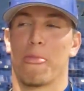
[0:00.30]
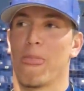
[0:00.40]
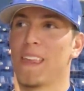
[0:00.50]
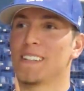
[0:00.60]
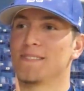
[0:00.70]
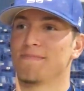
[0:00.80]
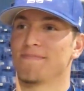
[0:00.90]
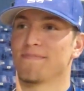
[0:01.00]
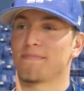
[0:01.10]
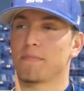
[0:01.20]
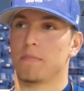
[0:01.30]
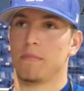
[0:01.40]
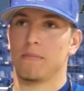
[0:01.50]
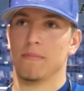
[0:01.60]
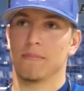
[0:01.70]

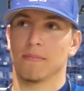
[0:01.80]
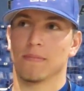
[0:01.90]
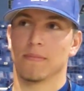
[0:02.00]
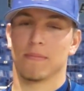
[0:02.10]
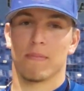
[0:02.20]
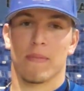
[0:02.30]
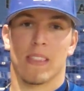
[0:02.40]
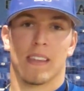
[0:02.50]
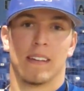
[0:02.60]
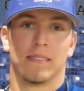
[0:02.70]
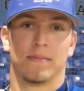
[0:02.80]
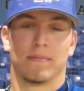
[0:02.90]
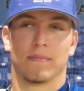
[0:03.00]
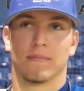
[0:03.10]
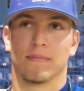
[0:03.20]

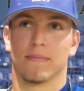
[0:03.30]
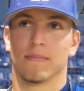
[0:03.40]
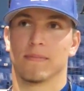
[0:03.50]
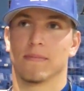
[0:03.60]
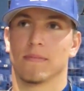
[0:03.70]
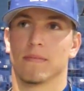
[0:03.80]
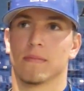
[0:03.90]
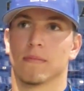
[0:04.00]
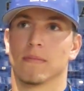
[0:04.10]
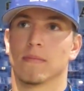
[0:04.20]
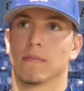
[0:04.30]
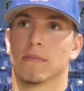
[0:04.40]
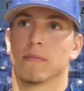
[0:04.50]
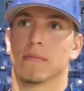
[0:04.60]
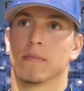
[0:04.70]

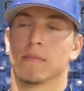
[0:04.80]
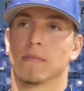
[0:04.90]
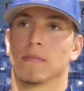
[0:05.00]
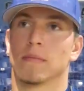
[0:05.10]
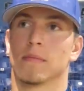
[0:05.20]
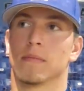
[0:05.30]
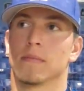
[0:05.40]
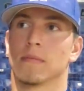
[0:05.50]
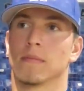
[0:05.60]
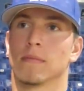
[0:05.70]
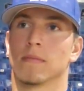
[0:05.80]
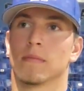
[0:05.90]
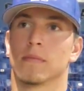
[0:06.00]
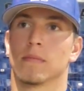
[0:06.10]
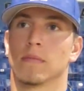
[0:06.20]

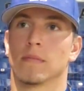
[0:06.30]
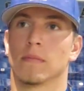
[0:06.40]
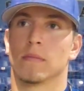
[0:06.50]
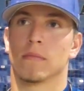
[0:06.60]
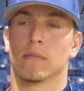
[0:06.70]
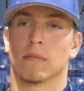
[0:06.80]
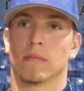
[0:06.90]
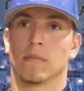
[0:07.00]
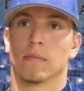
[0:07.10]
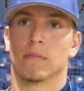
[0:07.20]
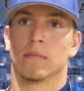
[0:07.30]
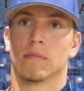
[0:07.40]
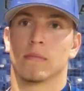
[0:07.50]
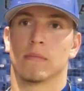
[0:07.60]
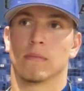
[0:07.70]

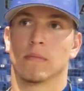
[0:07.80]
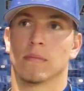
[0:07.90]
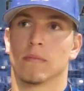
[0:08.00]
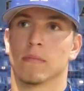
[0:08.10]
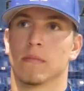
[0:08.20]
(not speaking)